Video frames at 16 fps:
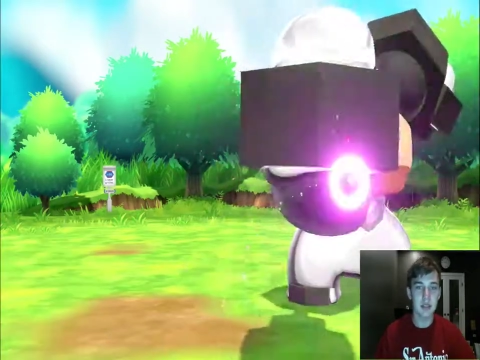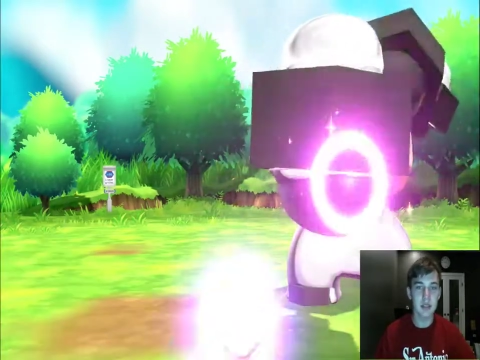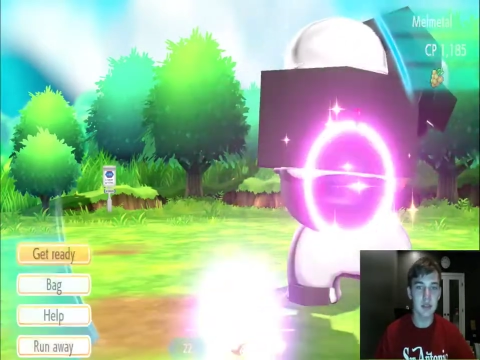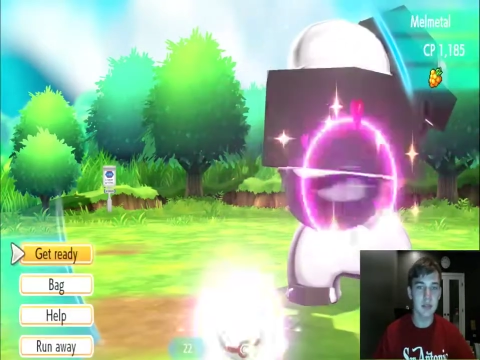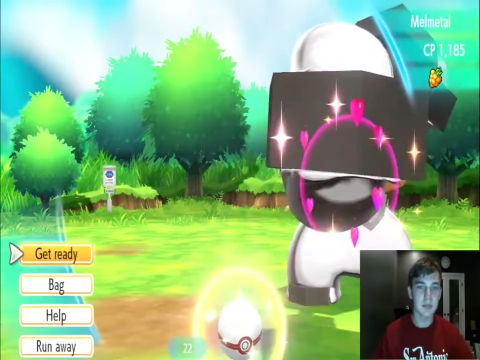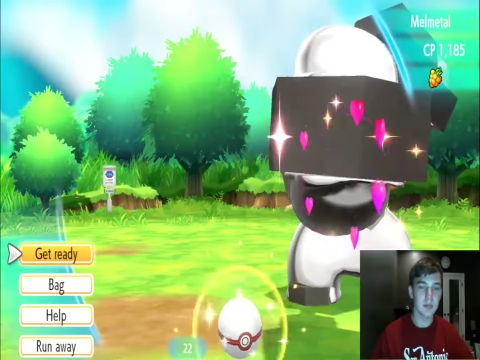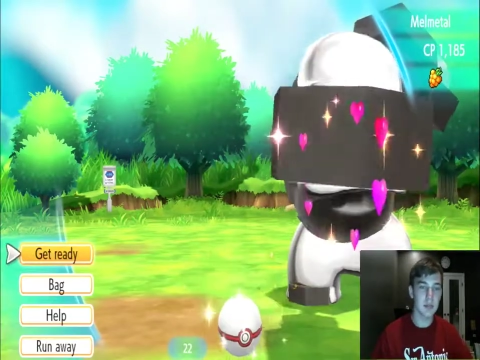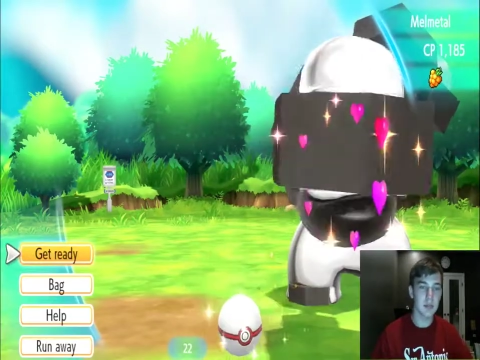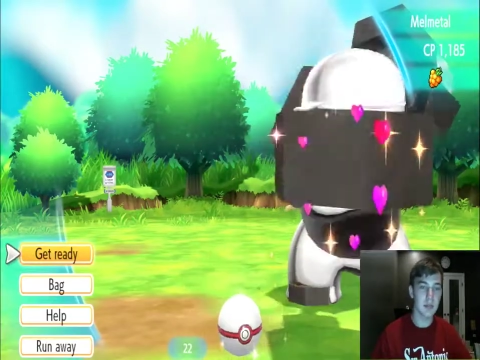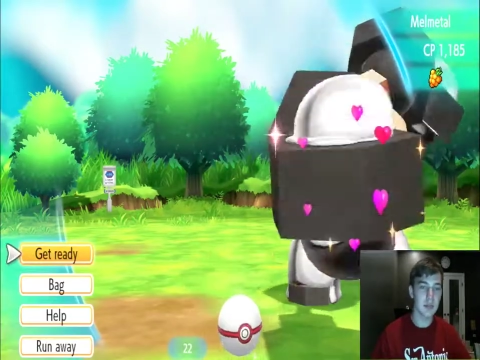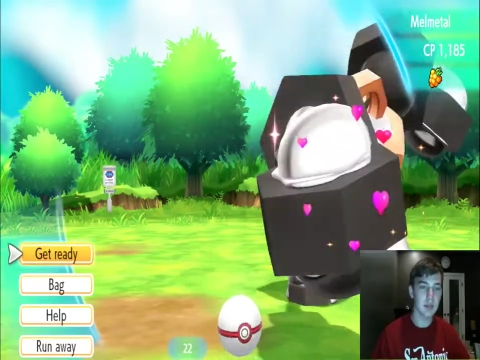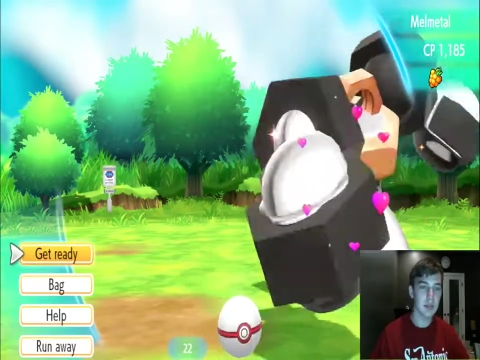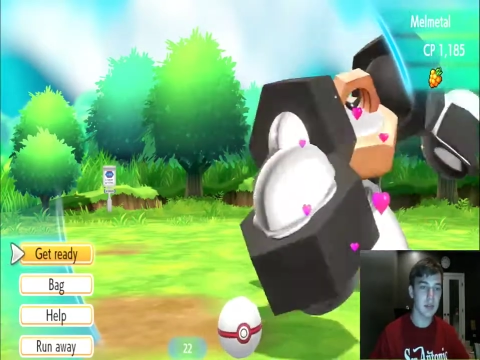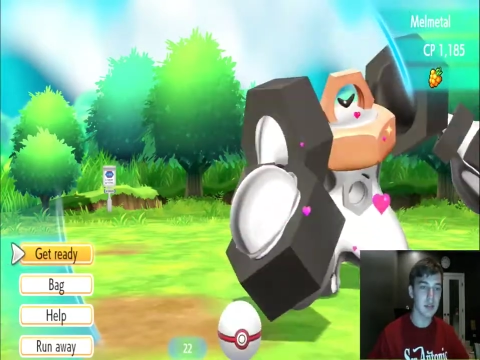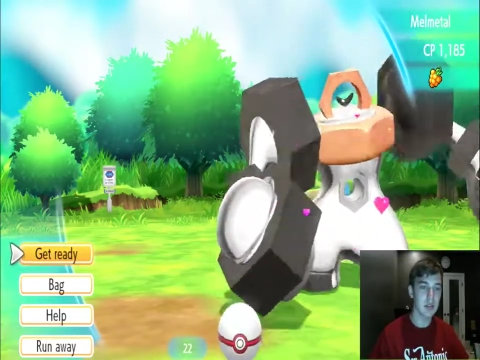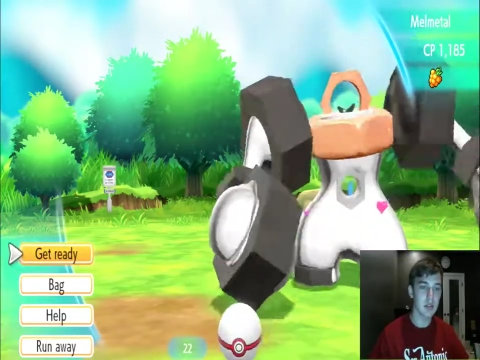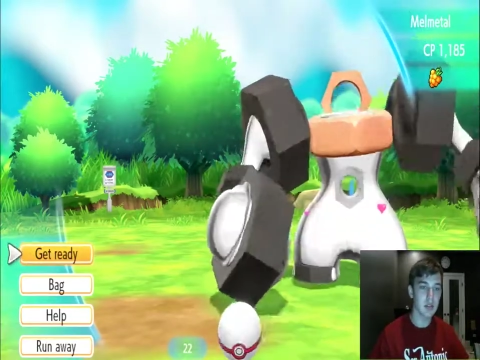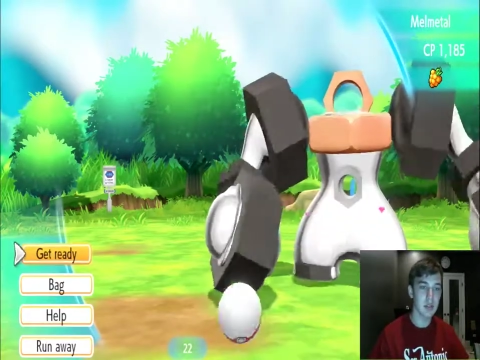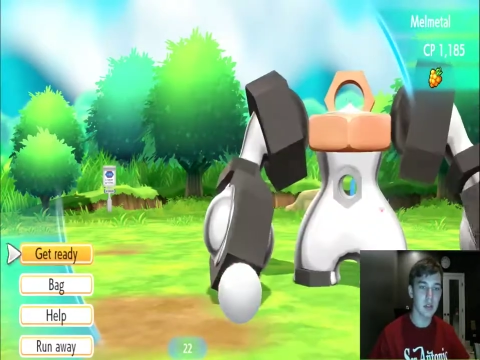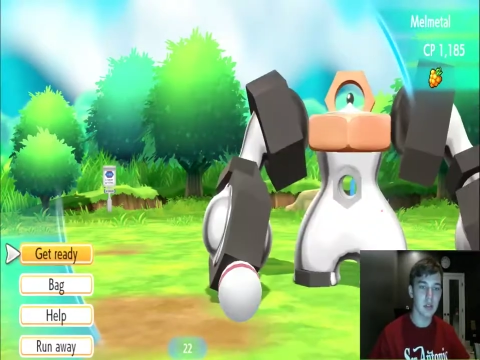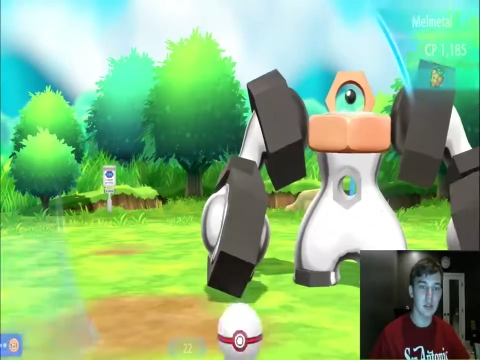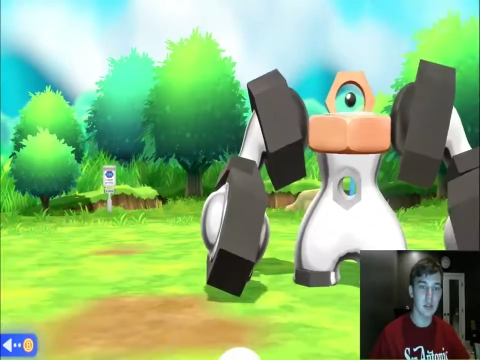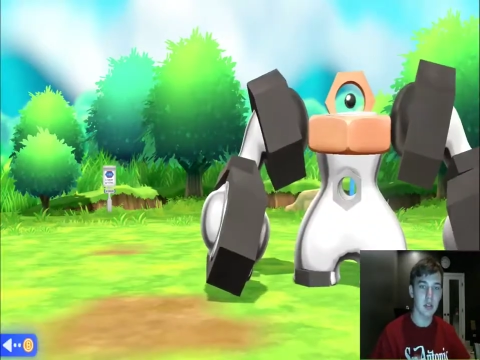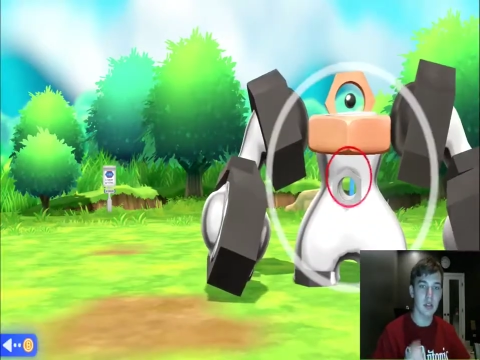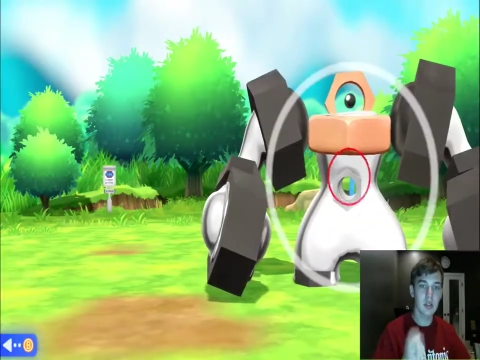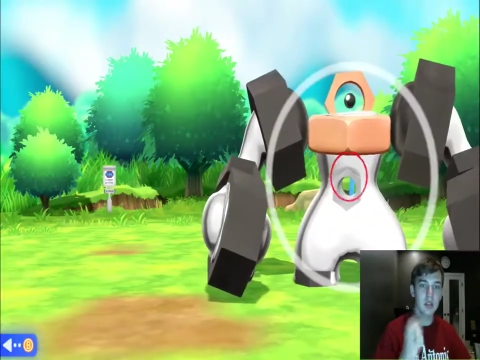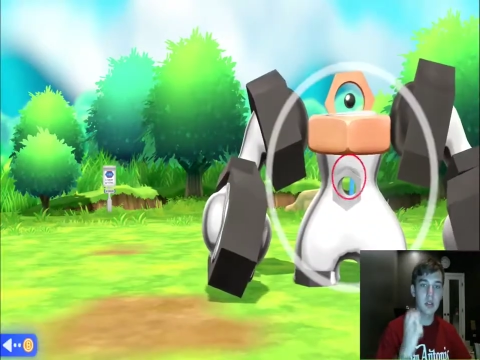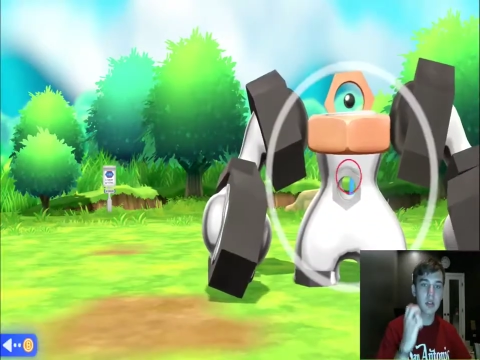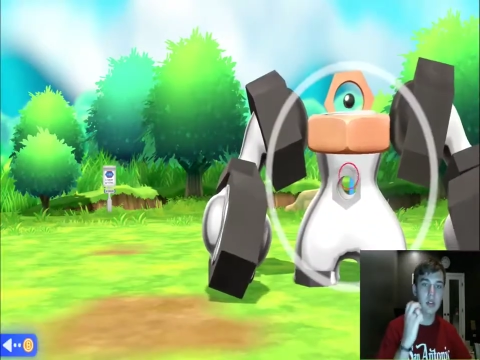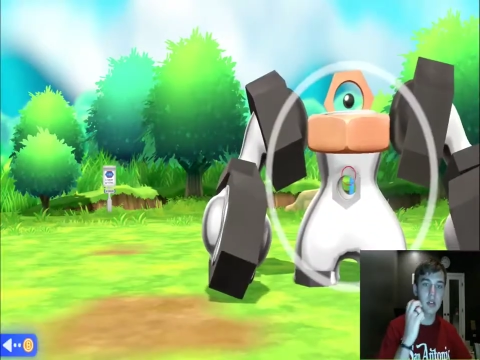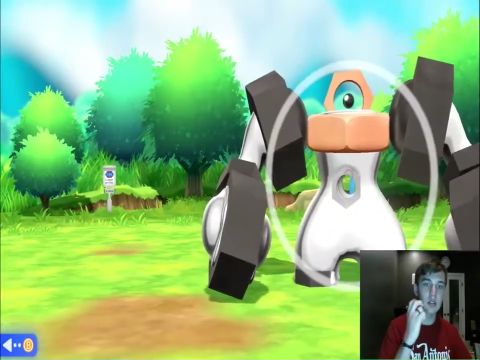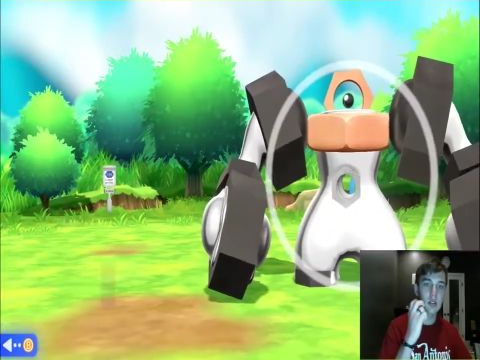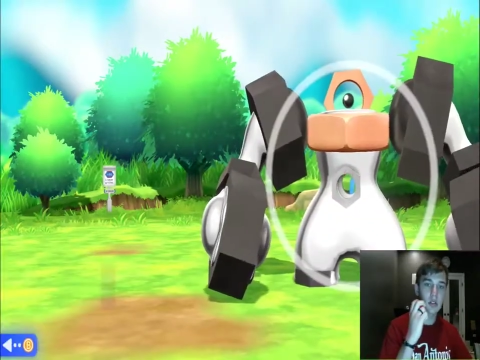[no speech]